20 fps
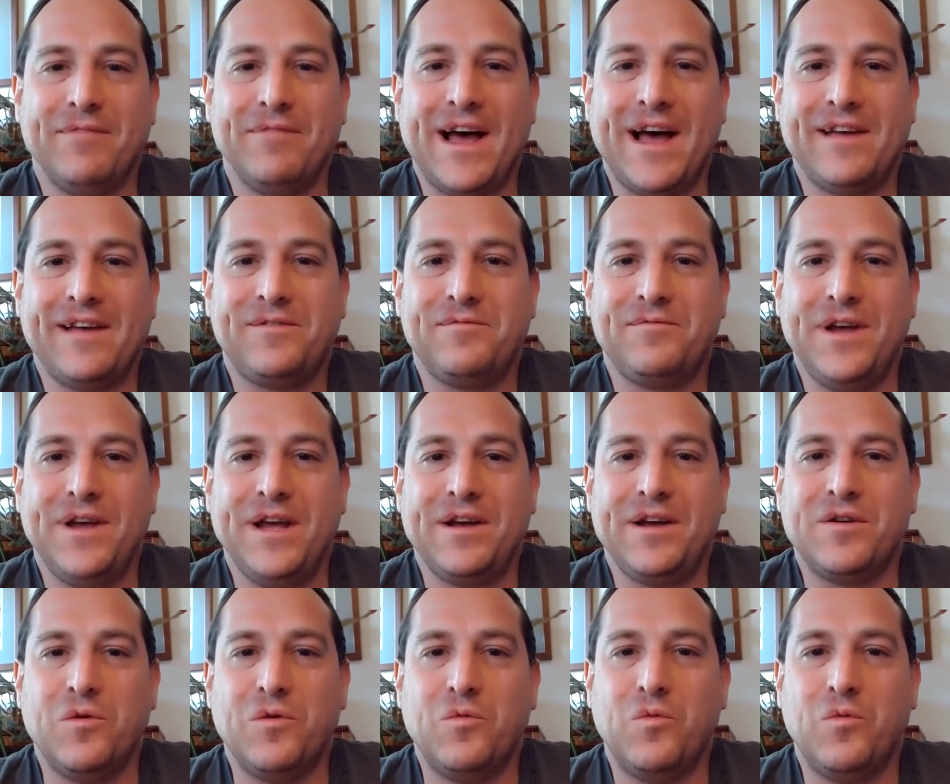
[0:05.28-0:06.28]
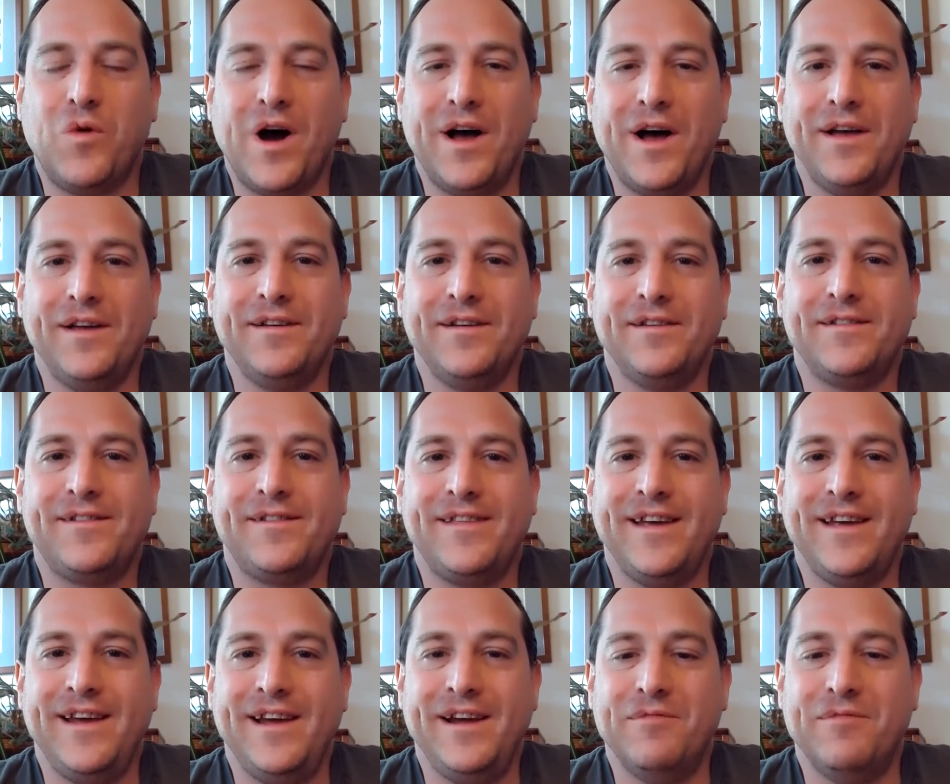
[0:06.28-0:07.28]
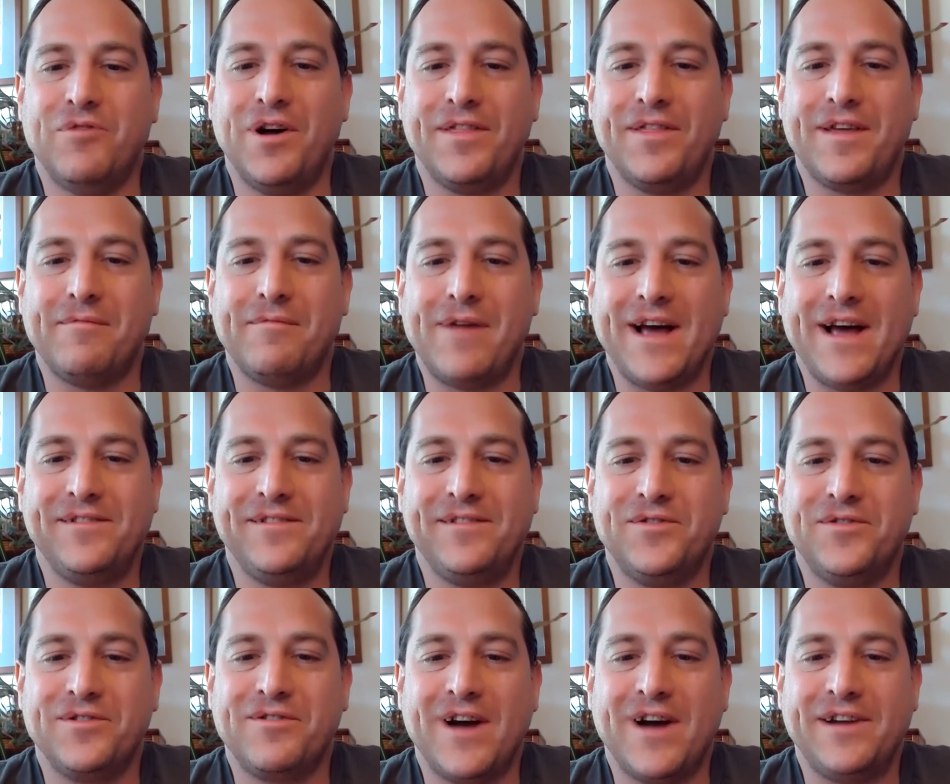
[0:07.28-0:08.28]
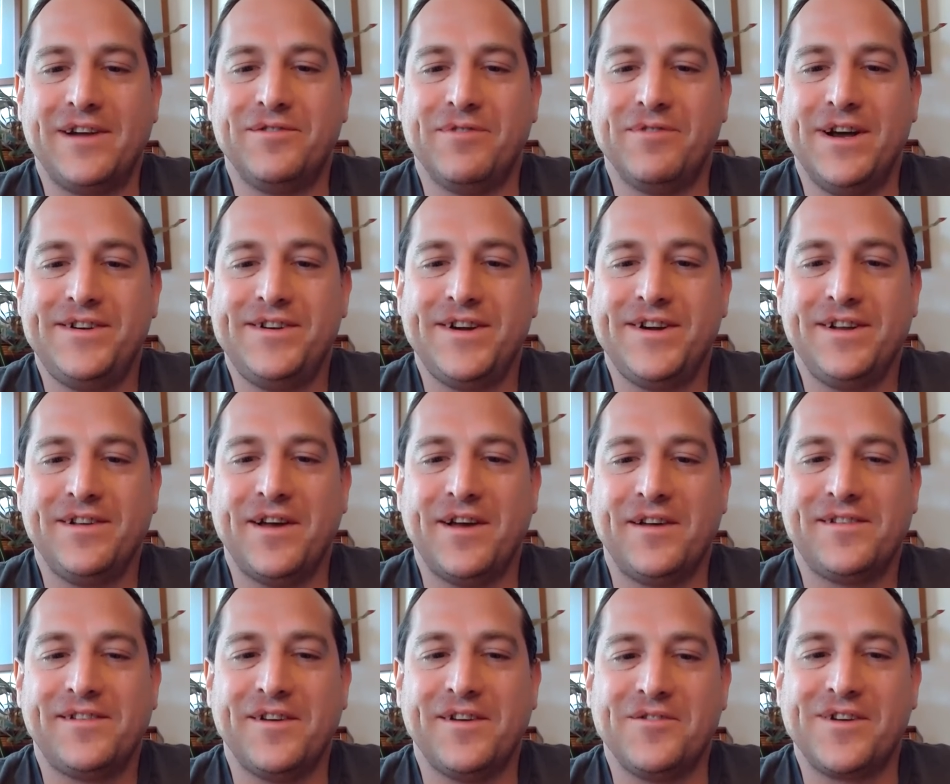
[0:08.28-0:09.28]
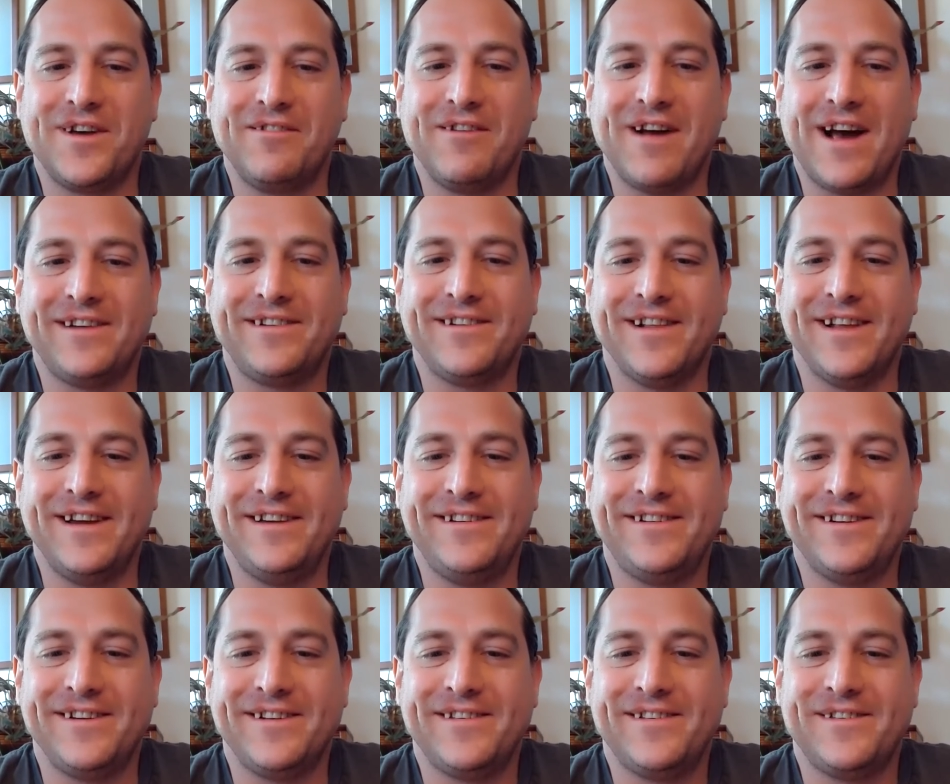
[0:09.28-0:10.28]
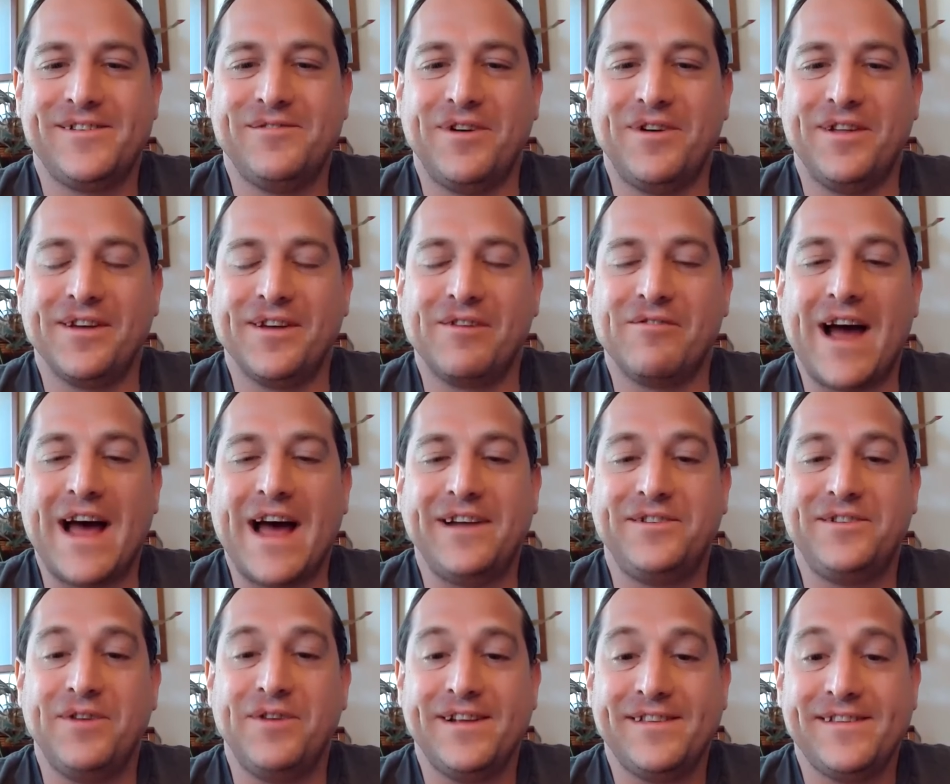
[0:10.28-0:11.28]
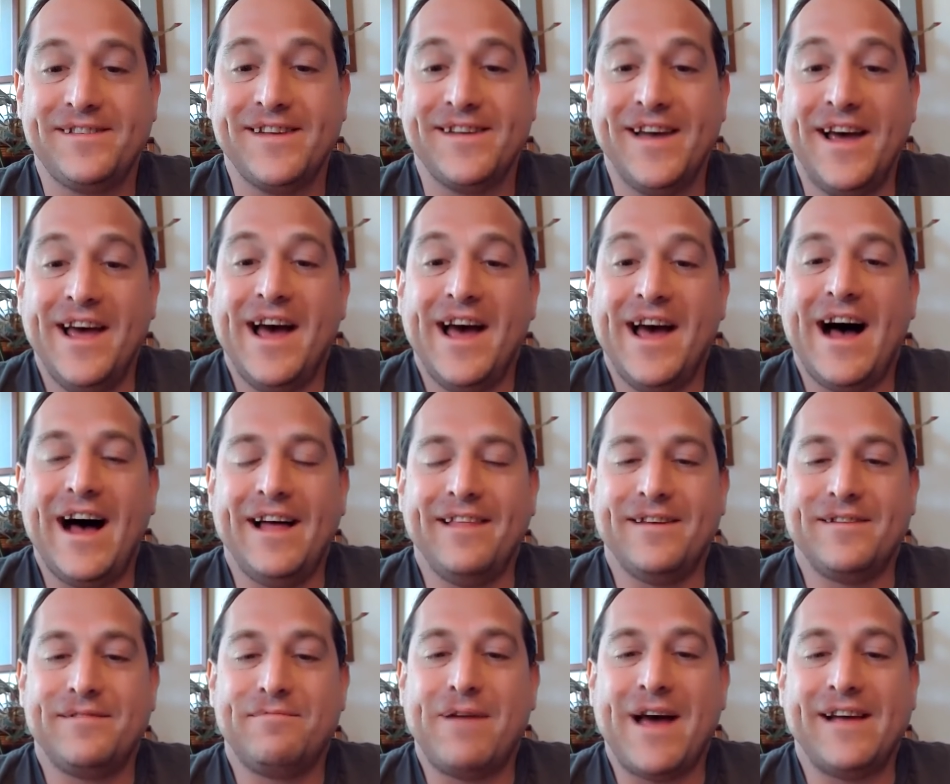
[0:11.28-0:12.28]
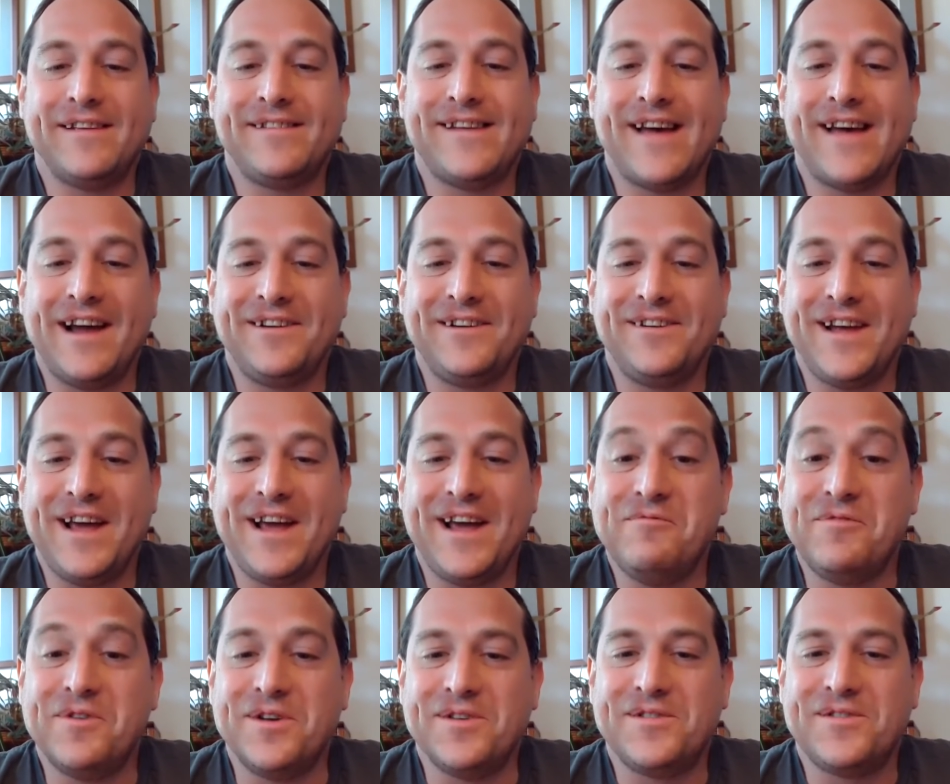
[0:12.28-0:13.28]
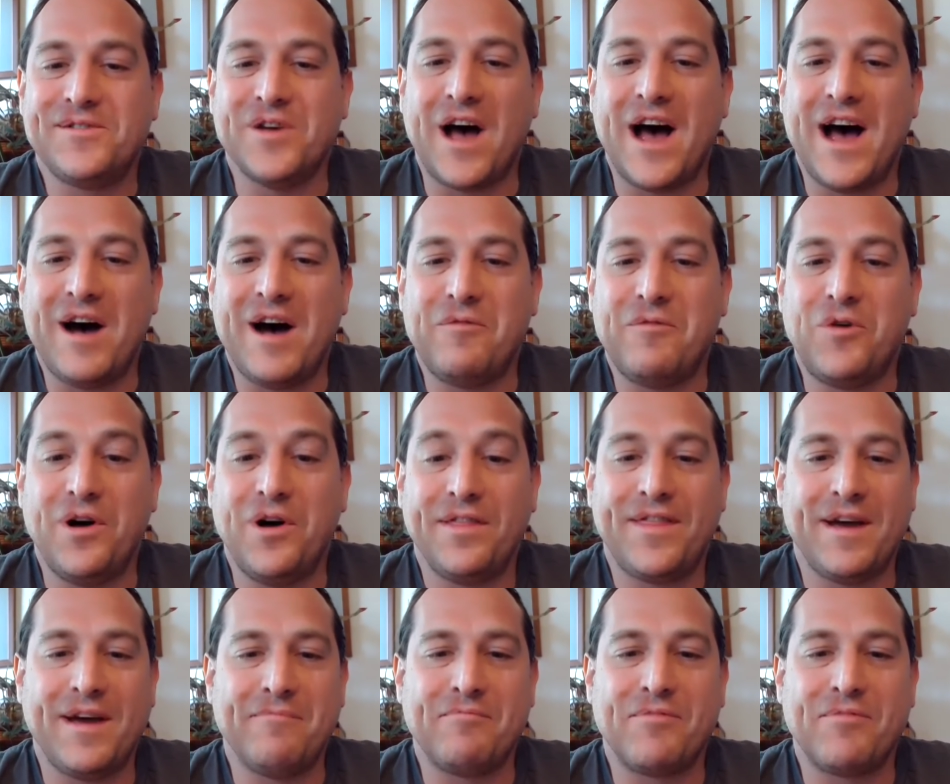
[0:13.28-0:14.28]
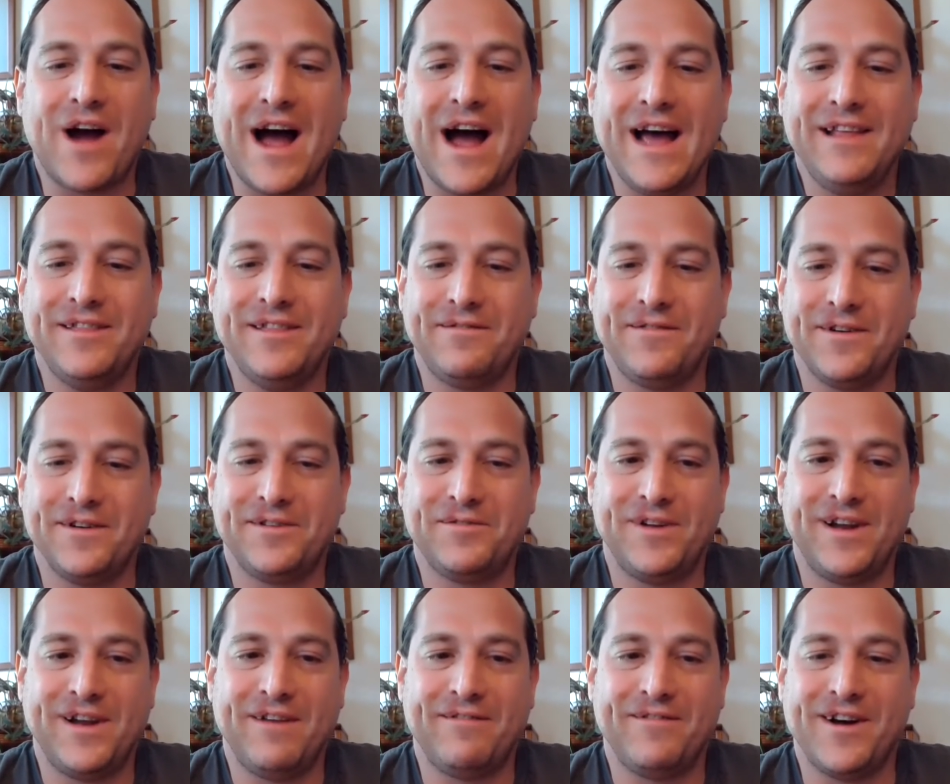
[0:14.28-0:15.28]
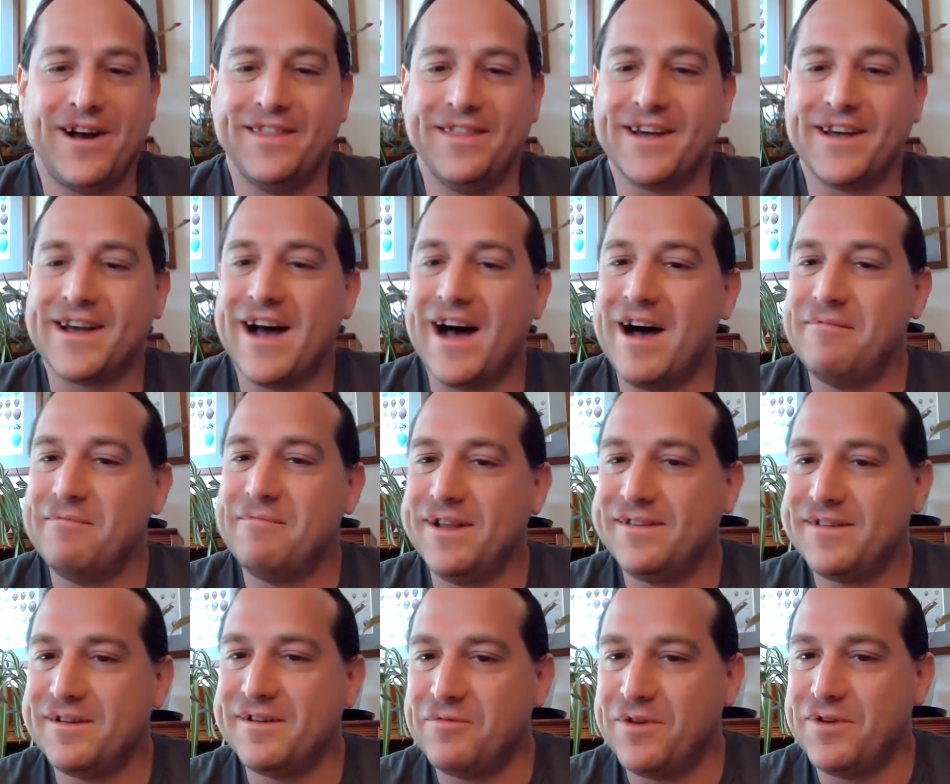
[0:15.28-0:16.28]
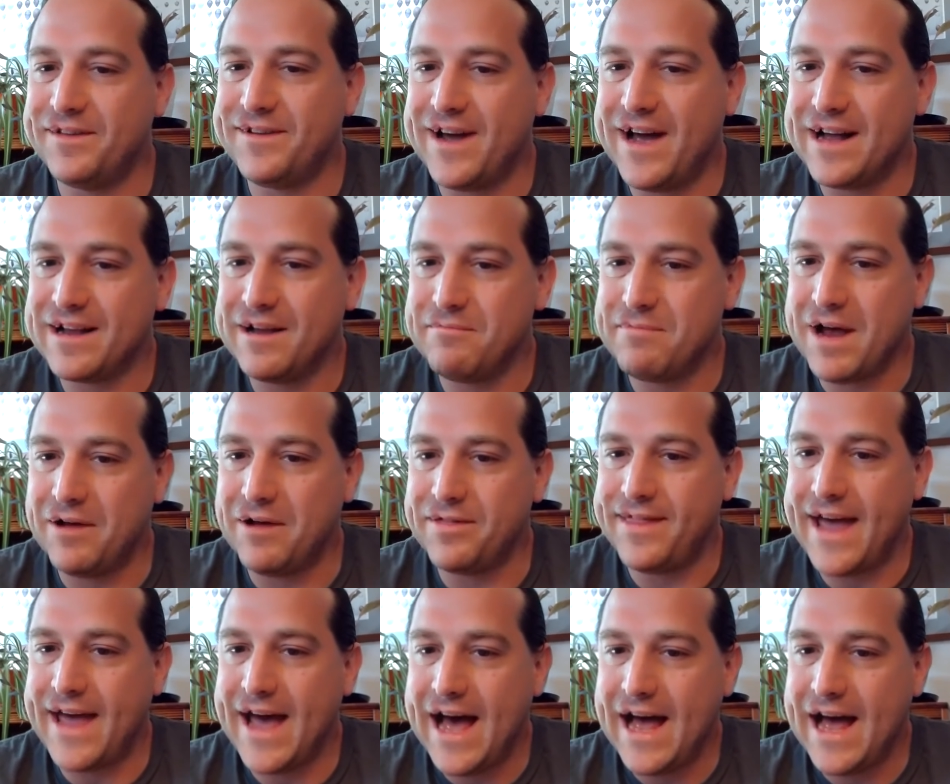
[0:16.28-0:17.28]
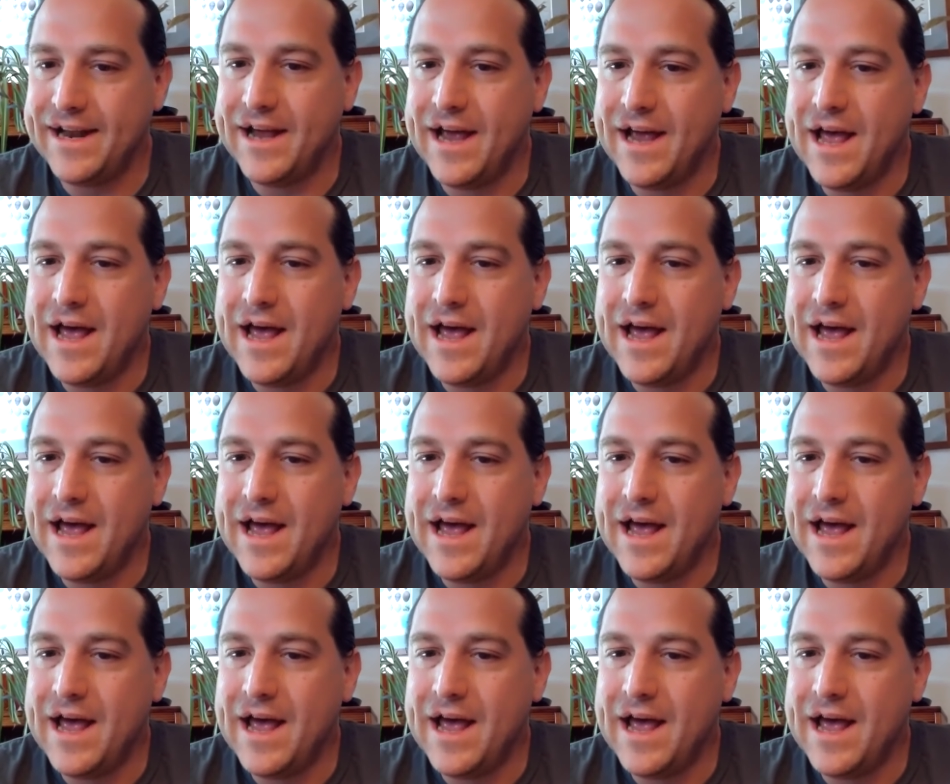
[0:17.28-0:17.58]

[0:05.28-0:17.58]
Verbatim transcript: last week was the Waltham High School graduation, so congratulations to all the graduates. Uh, this past Saturday was uh, Waltham Pride, the first one ever on the Common, so we'll talk about that.